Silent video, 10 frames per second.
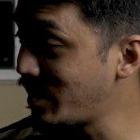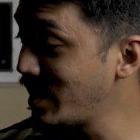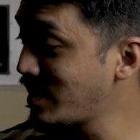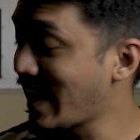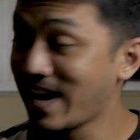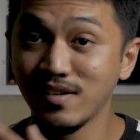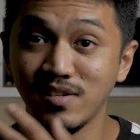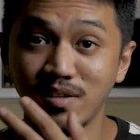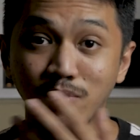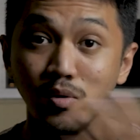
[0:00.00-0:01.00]
this has
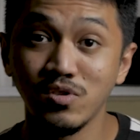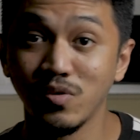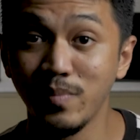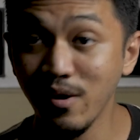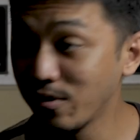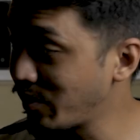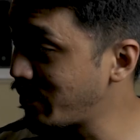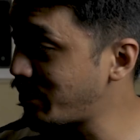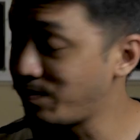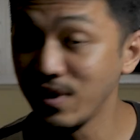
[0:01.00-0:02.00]
the most superior
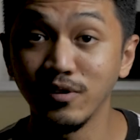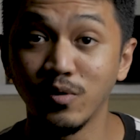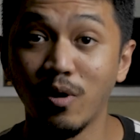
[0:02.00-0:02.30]
build